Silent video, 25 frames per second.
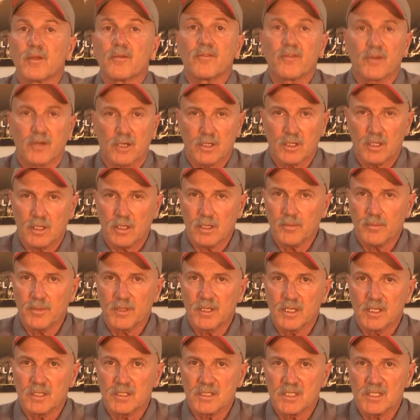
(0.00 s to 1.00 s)
For
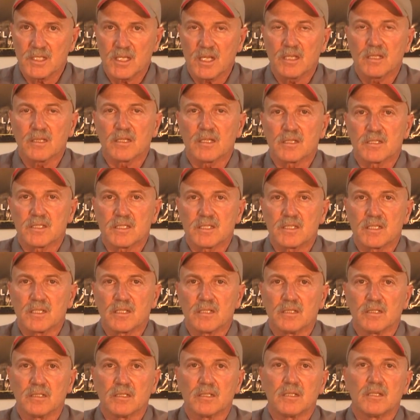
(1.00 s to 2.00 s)
carbon and stainless
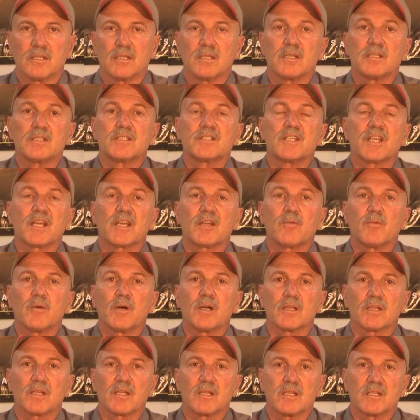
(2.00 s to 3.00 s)
steel, TIG
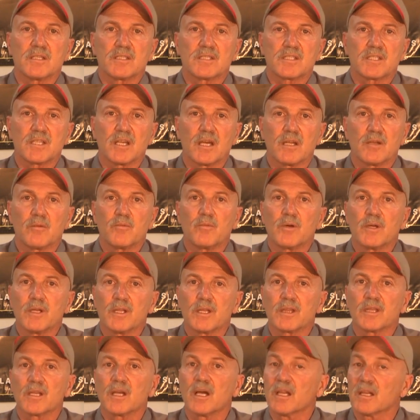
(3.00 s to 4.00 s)
welding is done
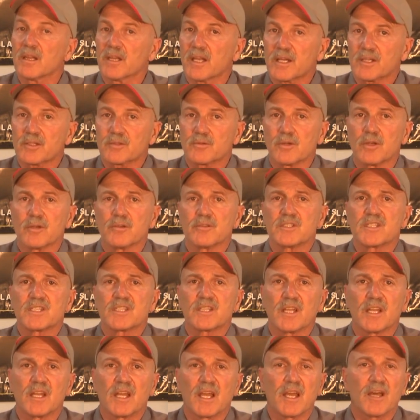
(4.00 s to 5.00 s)
with
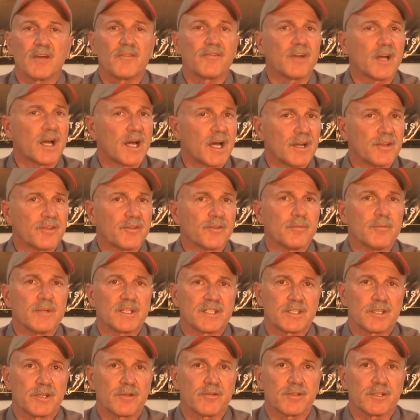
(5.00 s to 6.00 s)
electrodes that have other
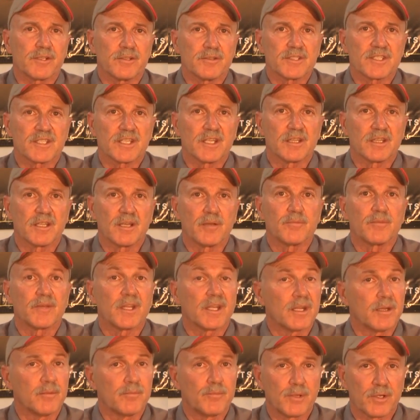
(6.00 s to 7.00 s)
materials in them
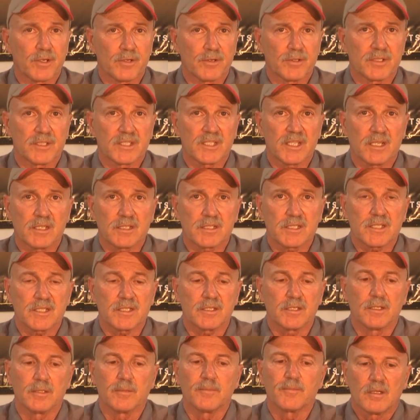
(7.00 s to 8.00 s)
than pure
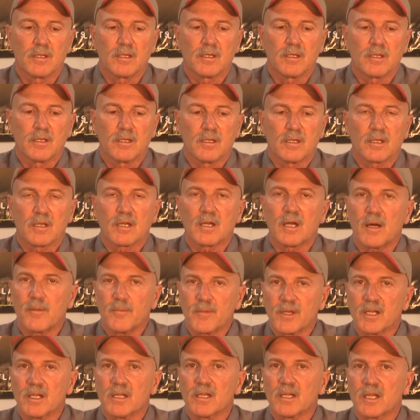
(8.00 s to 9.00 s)
tungsten.
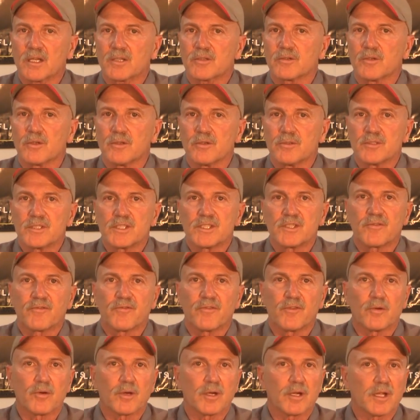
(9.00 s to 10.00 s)
Common electrodes
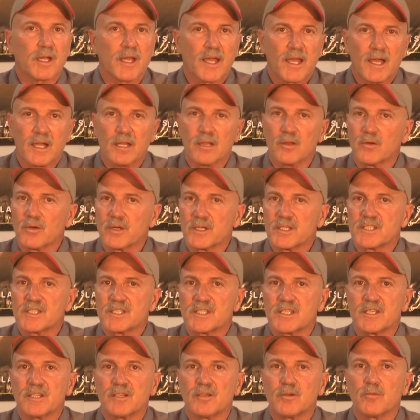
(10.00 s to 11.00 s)
for alloy
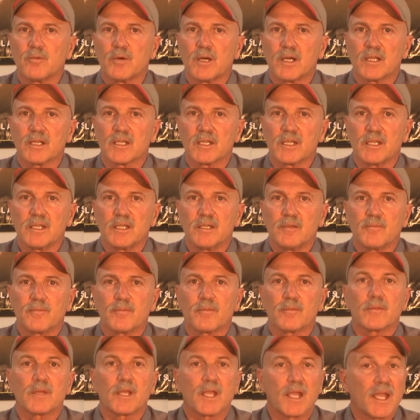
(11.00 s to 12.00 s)
steel welding
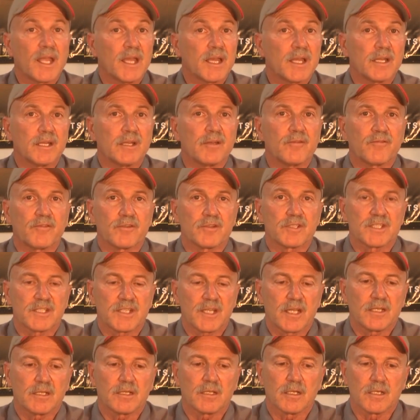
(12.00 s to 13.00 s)
and for
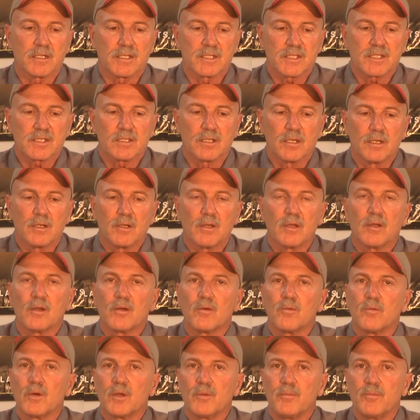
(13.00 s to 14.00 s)
stainless
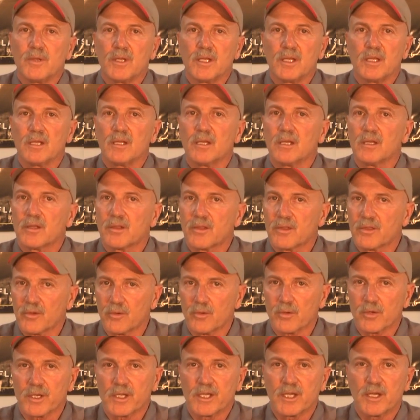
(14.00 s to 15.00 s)
would be
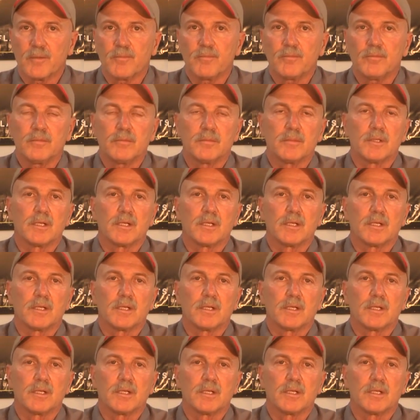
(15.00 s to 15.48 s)
thorium,